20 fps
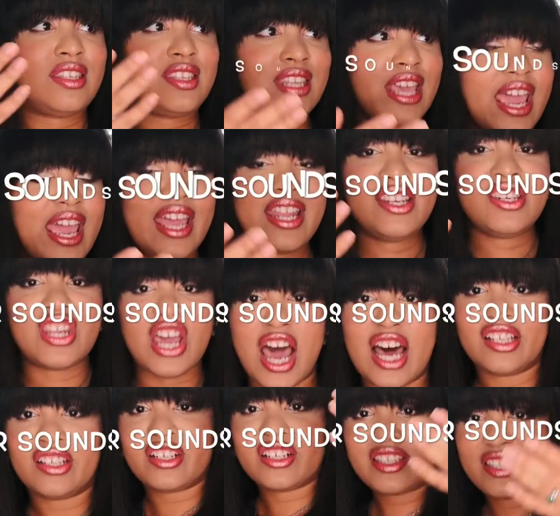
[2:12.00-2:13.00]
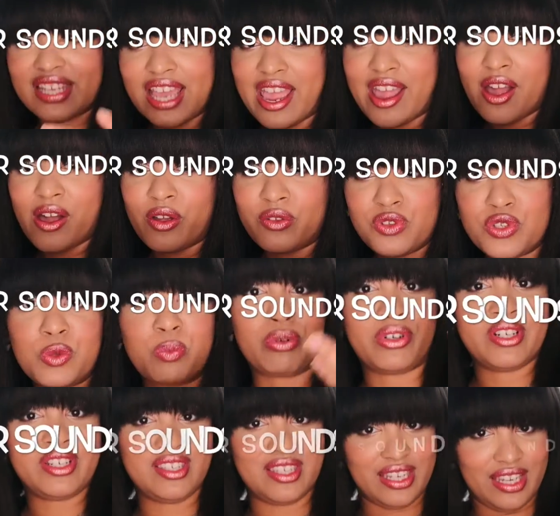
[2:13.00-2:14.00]
Sand Dollar Sounds
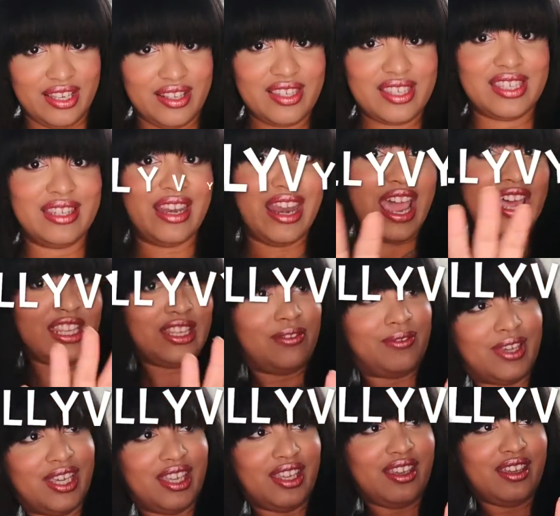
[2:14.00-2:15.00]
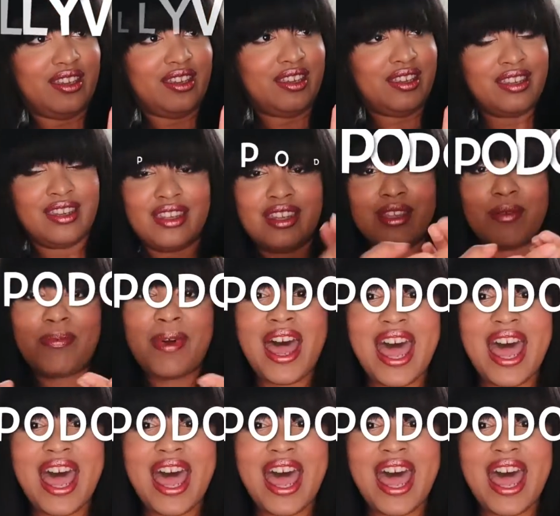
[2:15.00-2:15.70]
presents Nellyvylle, the